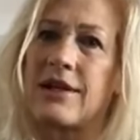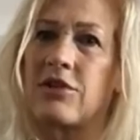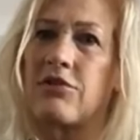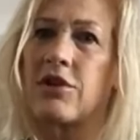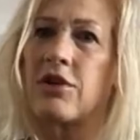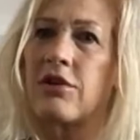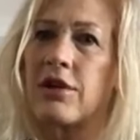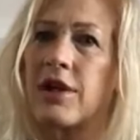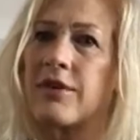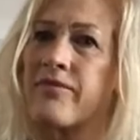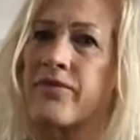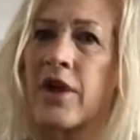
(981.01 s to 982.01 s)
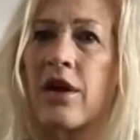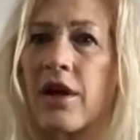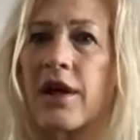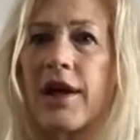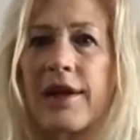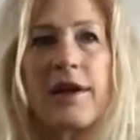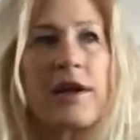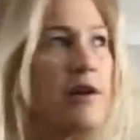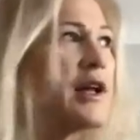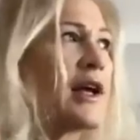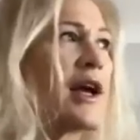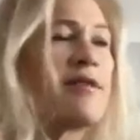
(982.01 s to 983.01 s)
So you know, like okay, you know,
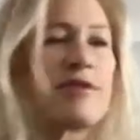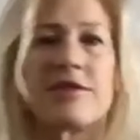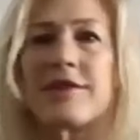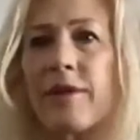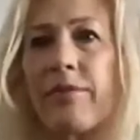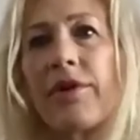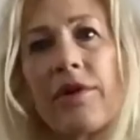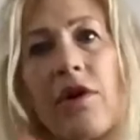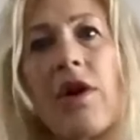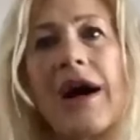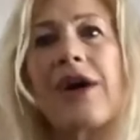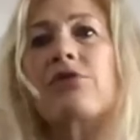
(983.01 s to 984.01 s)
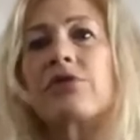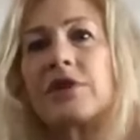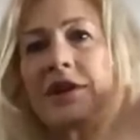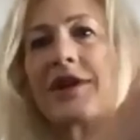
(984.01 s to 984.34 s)
like after supper, go out